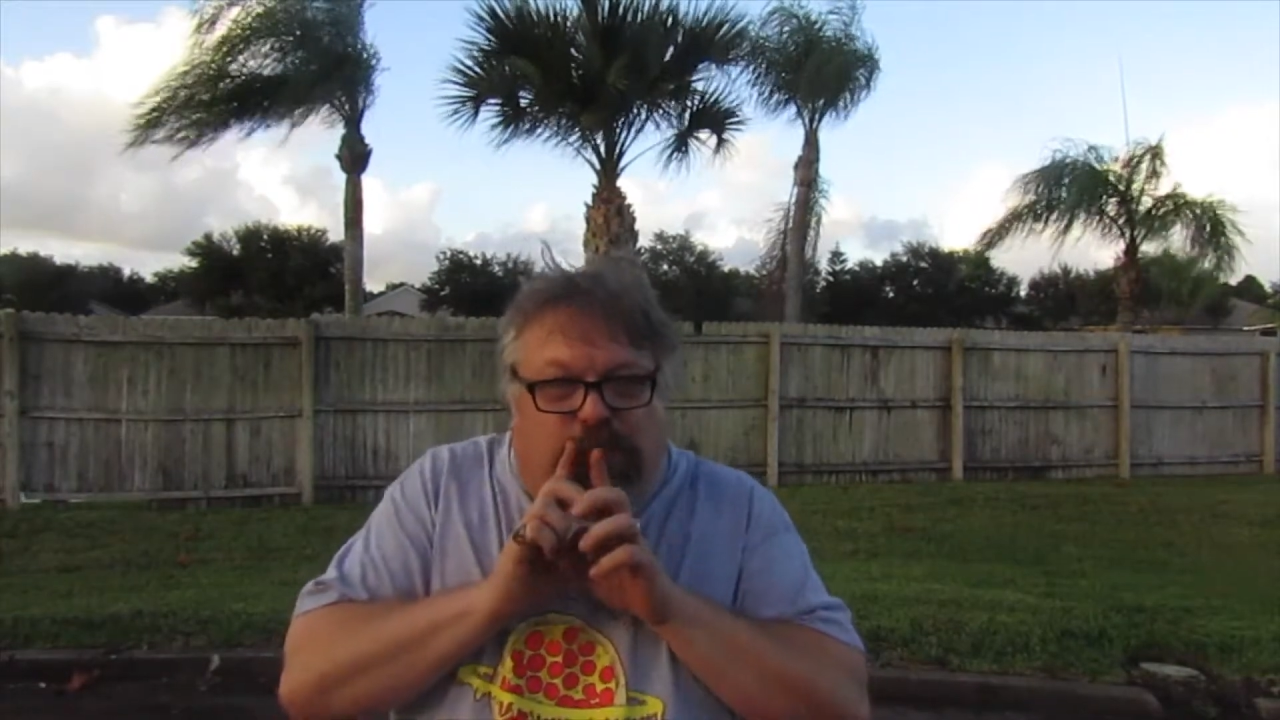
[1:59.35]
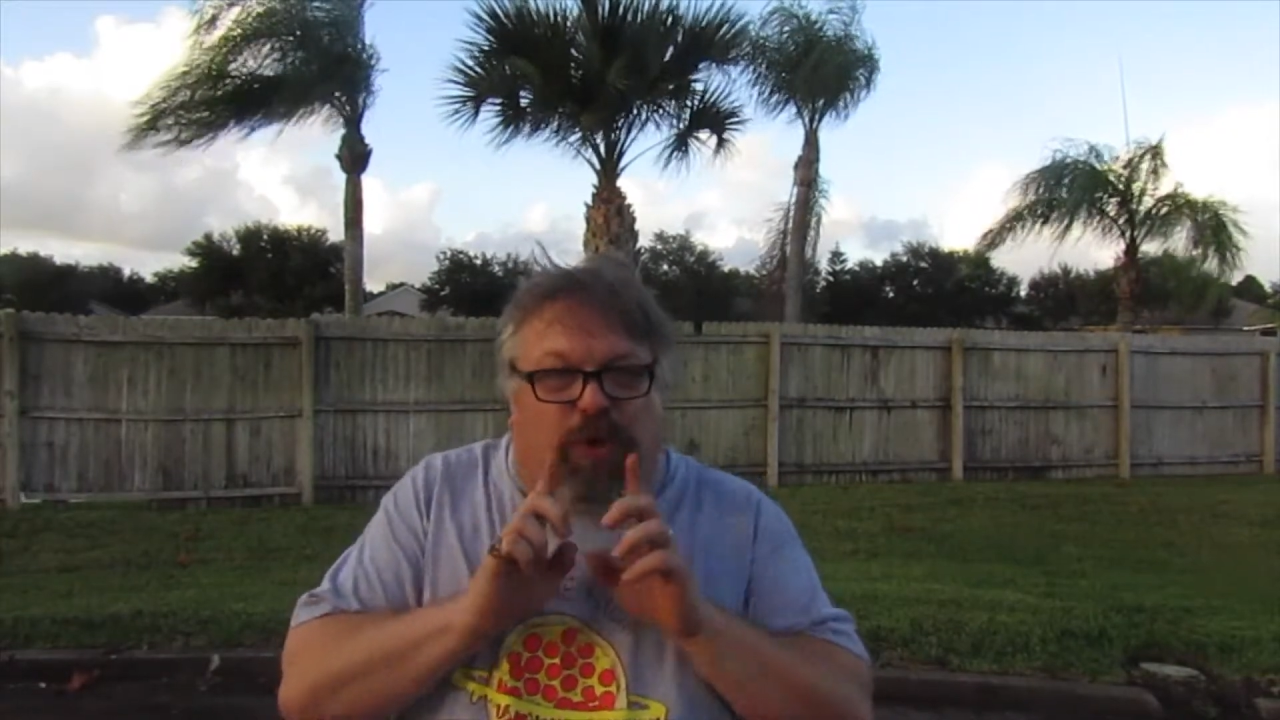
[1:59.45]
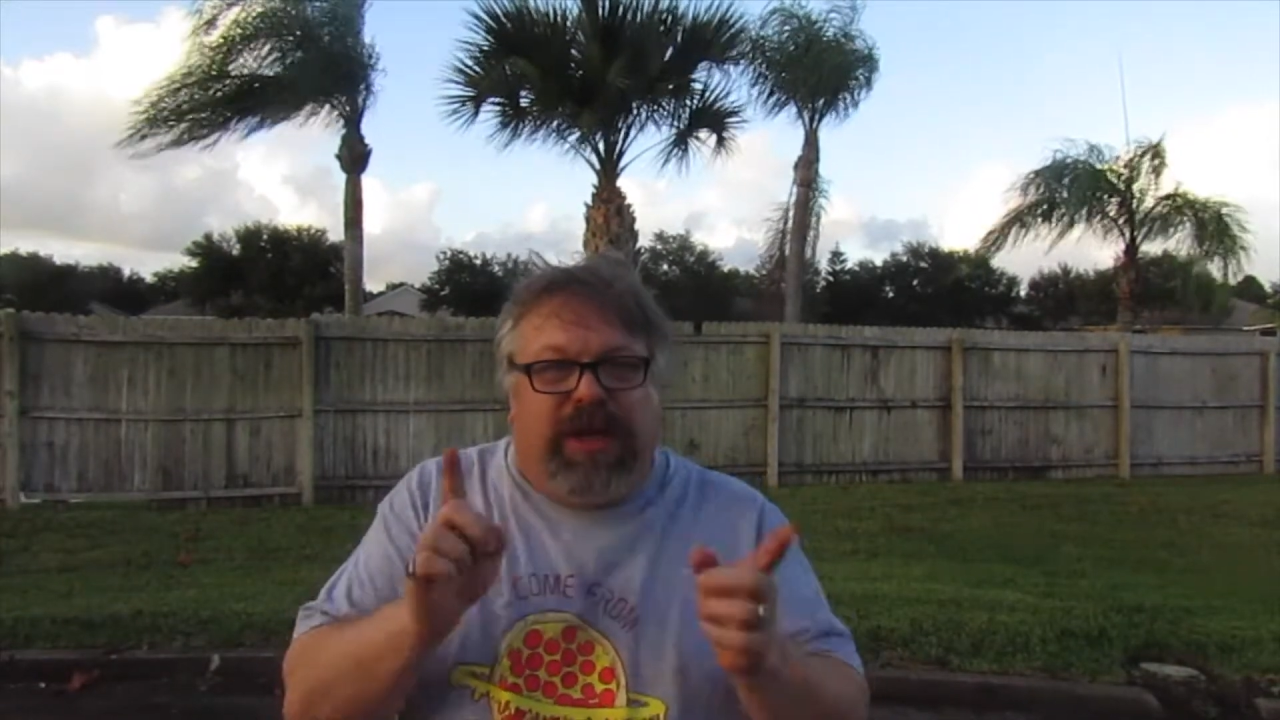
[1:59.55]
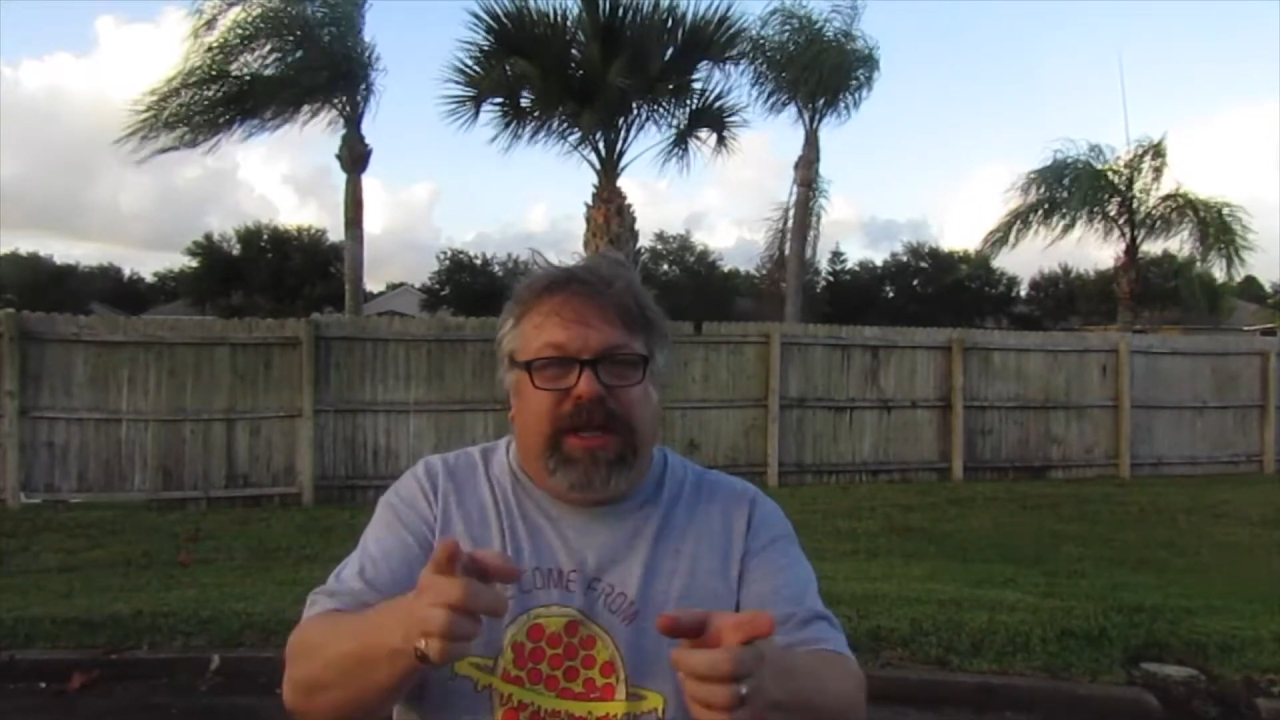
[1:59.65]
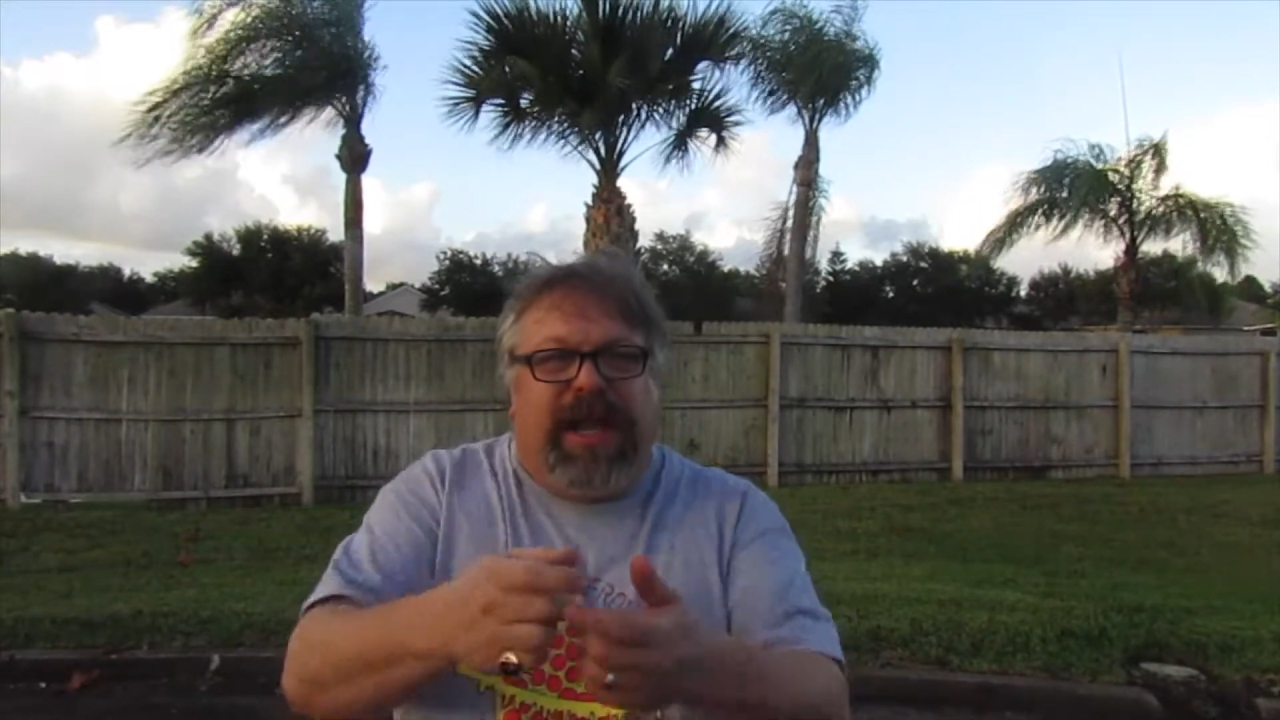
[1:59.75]

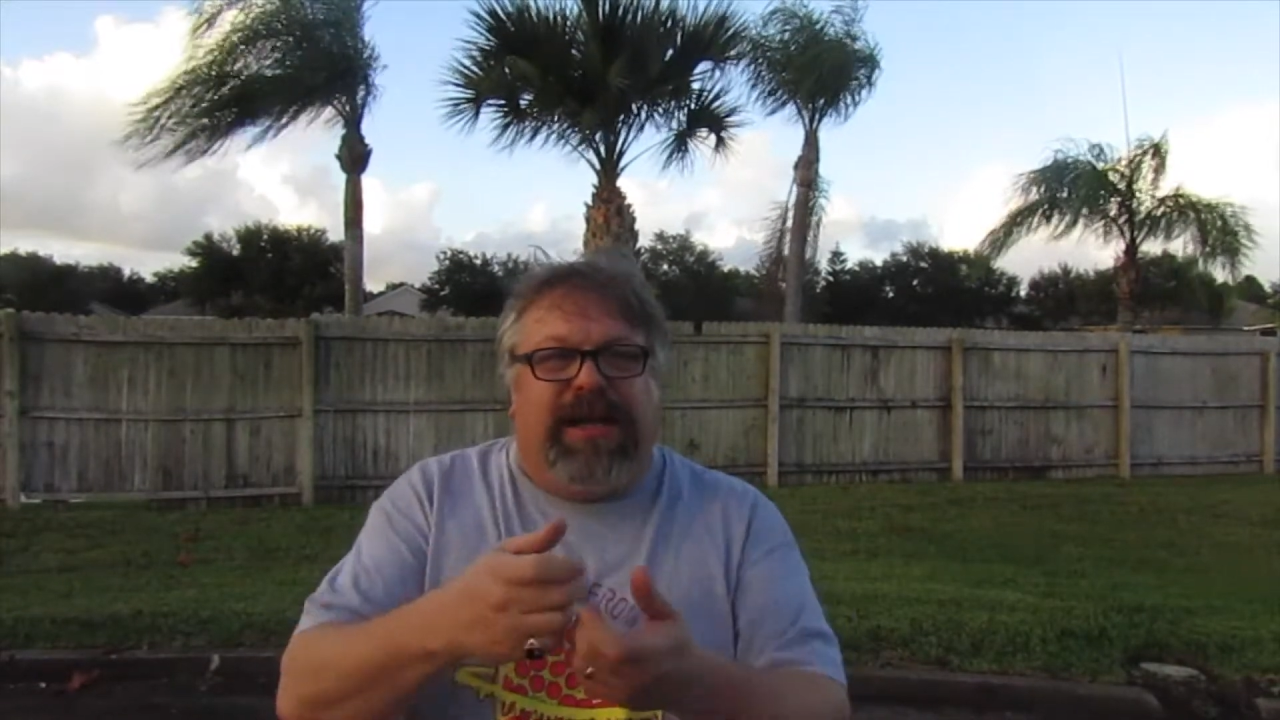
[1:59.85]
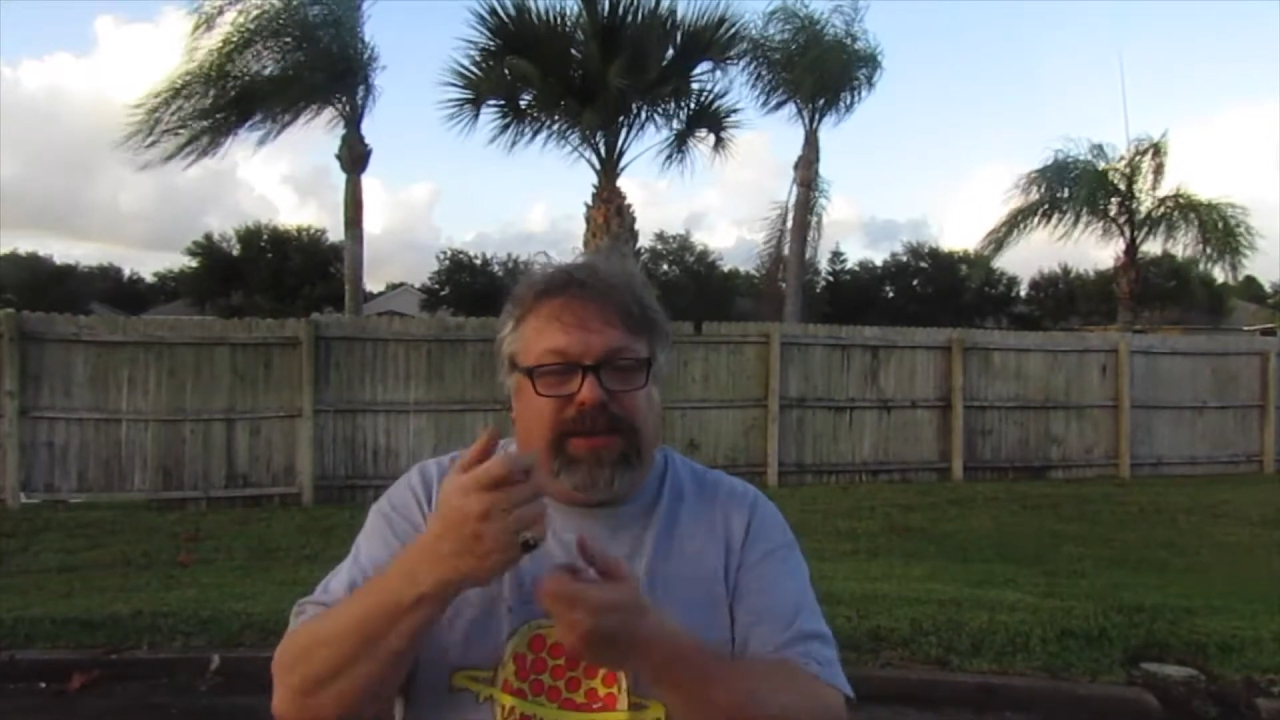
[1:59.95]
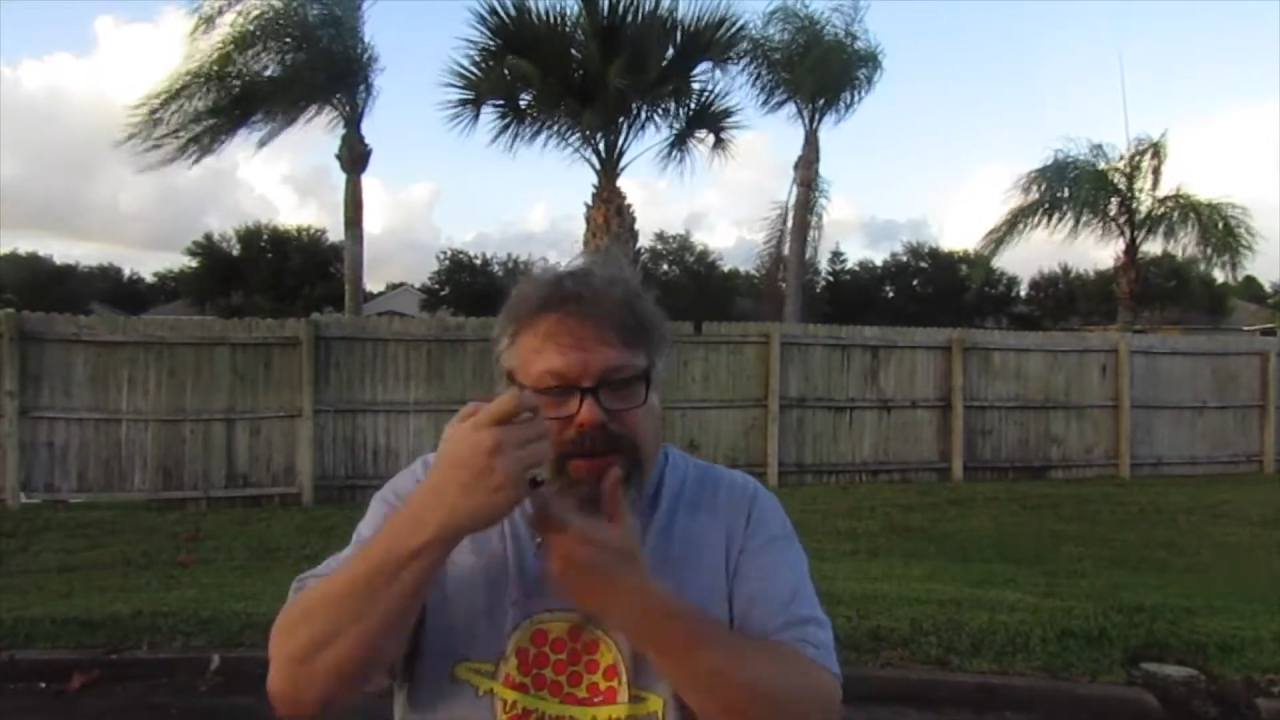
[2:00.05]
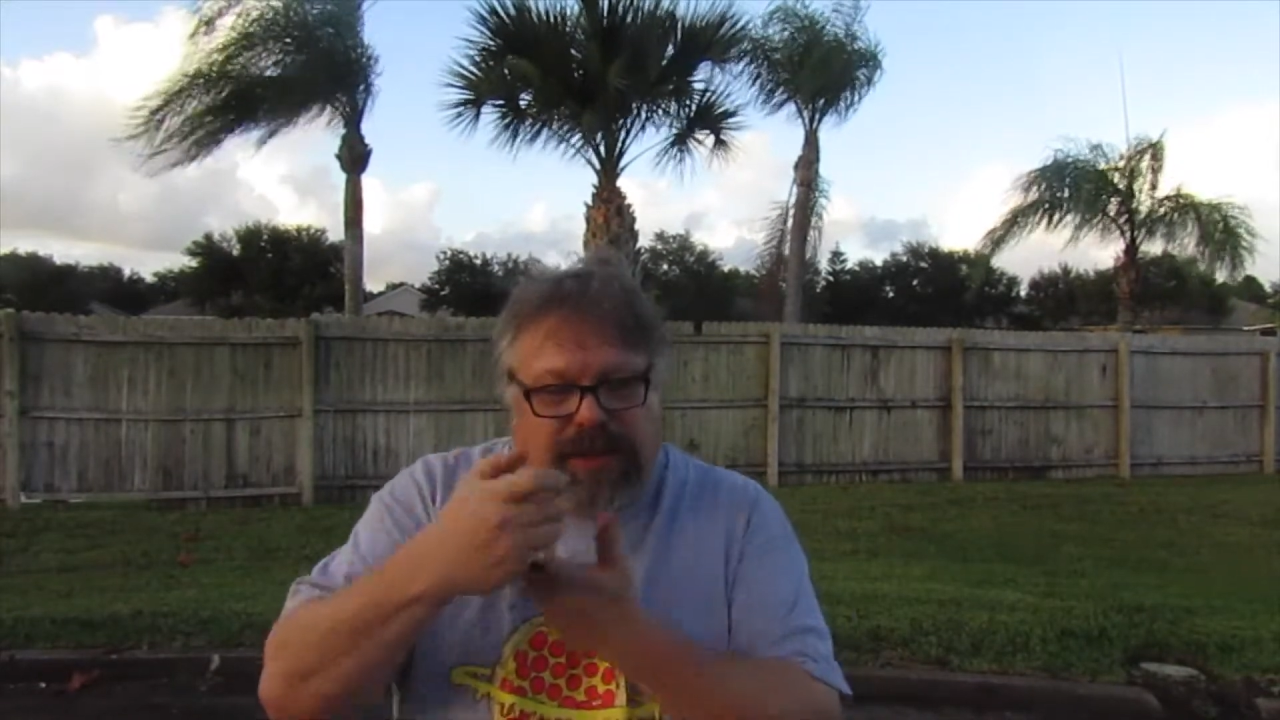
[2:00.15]
pointy end,